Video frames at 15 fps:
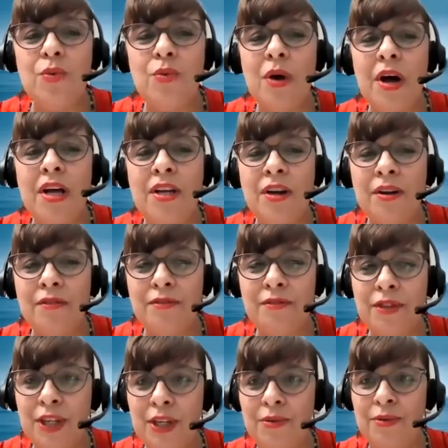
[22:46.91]
one
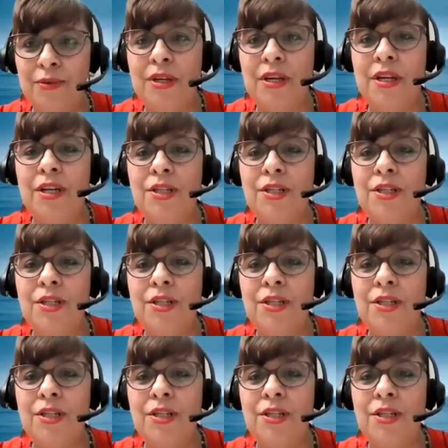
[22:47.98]
of you